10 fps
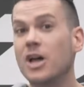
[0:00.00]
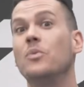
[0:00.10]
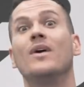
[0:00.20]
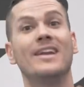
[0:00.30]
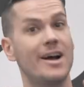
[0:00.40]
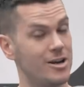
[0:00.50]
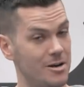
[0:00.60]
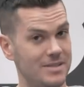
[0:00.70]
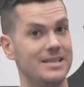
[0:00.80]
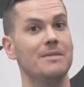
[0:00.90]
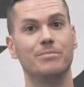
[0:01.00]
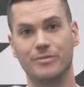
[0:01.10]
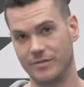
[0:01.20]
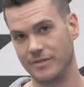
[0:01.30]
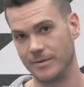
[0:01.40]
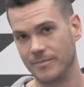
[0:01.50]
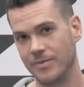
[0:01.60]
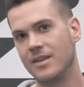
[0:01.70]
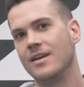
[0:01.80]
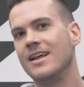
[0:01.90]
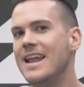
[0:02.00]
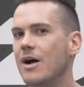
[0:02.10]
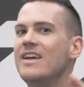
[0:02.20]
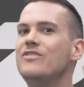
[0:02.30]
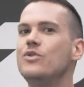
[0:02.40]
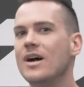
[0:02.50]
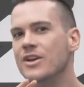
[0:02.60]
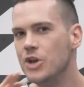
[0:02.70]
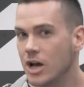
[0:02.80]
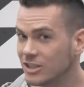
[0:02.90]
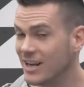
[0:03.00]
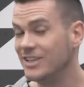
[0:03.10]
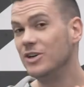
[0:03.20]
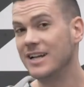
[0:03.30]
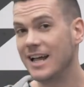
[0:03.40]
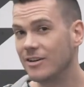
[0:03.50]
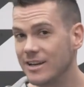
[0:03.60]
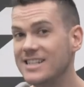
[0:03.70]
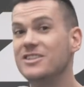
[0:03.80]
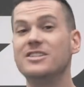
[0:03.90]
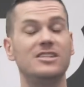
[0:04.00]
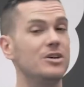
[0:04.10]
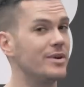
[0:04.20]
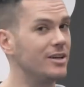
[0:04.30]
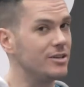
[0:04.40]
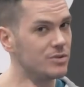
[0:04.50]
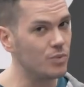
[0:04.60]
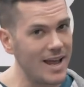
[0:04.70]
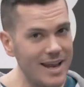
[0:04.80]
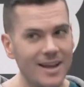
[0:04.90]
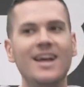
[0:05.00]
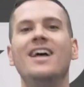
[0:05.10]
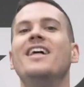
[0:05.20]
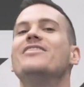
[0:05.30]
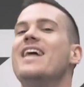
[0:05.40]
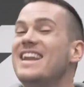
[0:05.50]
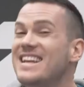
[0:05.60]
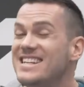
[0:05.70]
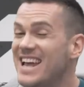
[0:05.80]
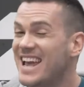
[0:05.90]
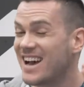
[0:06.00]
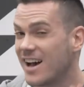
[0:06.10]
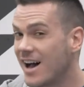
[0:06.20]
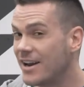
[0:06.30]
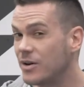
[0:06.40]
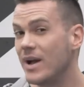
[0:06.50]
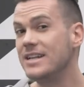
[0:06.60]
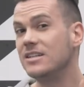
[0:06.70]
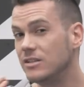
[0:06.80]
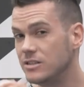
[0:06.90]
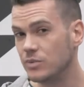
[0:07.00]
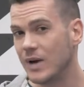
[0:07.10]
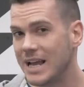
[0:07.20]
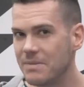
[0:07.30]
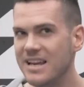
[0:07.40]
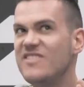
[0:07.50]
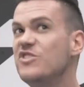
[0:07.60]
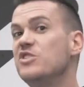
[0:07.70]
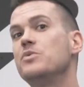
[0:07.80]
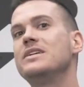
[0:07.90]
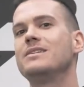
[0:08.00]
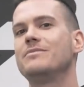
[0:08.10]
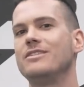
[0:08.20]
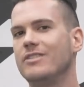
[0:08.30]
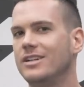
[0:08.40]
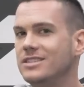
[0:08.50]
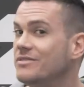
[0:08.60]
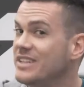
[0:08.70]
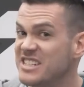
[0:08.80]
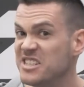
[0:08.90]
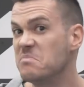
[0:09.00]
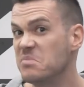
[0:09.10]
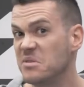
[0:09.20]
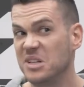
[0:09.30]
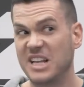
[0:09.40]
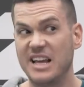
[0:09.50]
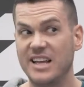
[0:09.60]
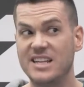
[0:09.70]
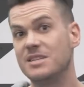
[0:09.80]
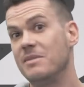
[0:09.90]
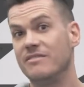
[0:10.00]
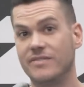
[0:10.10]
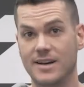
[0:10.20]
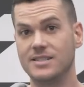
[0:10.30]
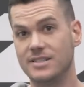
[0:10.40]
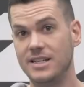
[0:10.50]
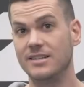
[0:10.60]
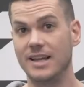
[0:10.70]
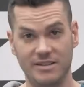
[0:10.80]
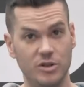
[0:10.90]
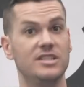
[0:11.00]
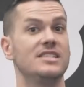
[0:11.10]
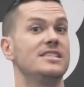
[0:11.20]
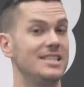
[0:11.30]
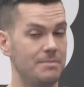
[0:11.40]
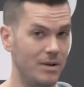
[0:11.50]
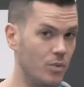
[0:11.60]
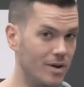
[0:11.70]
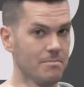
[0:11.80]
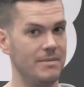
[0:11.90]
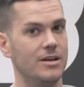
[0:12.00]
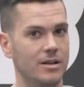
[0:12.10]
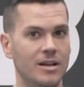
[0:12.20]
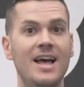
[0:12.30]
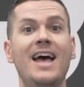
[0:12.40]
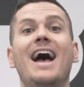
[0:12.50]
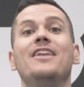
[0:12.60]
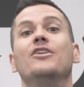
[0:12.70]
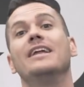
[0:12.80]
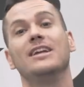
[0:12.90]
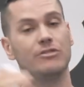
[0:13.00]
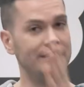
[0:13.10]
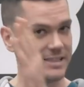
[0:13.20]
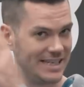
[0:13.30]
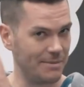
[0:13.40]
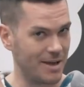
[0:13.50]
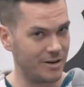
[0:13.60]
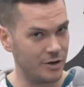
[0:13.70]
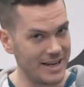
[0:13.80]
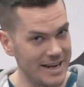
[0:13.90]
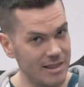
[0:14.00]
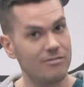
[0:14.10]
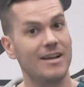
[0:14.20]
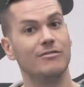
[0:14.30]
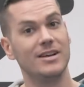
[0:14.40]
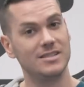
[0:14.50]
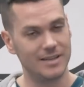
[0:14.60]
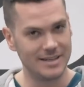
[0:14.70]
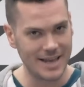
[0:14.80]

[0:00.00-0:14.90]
not 100% proven. Now, if you are not tracking your calories and you still want to lose weight, that is a harder way to lose weight. But if you're doing something relatively simple like intermittent fasting, like you're just skipping one meal and not increasing the amount you eat throughout the rest of the